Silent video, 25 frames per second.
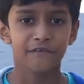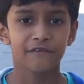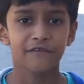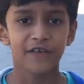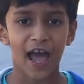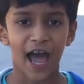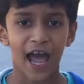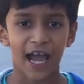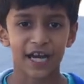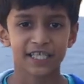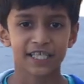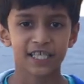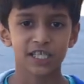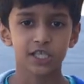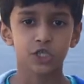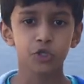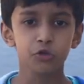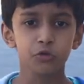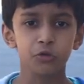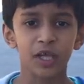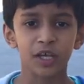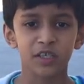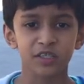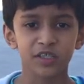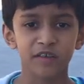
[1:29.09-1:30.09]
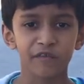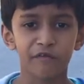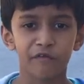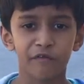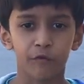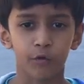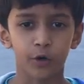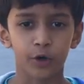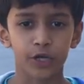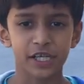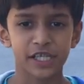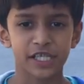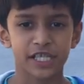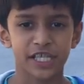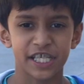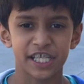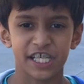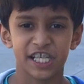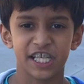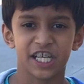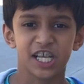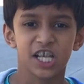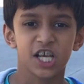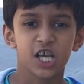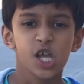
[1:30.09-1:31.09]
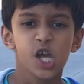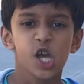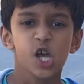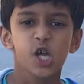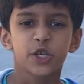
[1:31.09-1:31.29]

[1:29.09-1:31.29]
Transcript: fact, in 2014,